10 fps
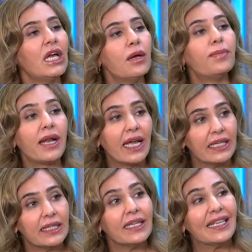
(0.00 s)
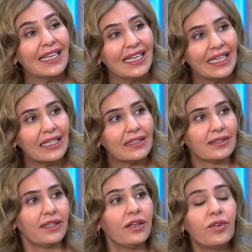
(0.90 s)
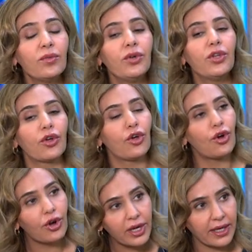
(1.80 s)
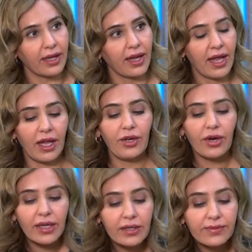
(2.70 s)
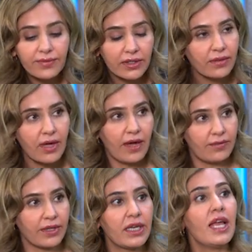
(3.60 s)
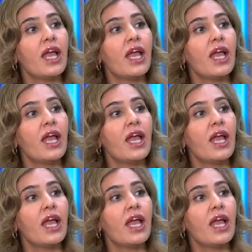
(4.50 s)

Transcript: but anything heat, even when you're cooking and you're in front of the oven,